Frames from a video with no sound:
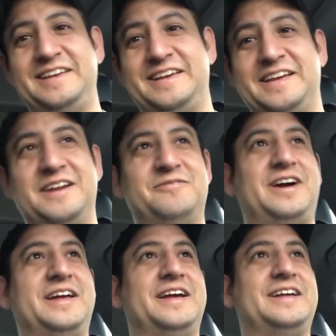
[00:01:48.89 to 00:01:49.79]
and if
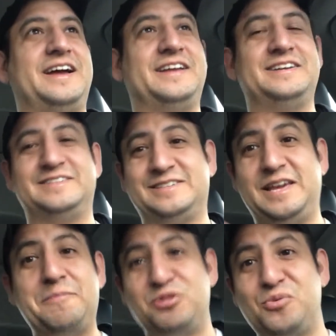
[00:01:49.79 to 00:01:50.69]
I can just
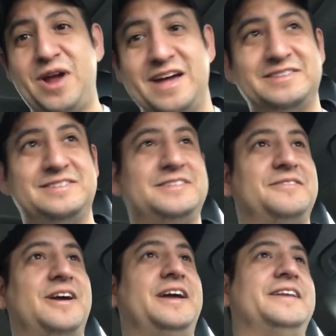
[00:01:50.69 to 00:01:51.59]
skip the rest,
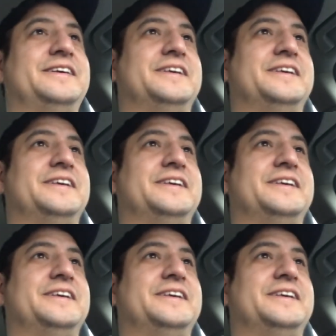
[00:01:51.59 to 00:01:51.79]
right?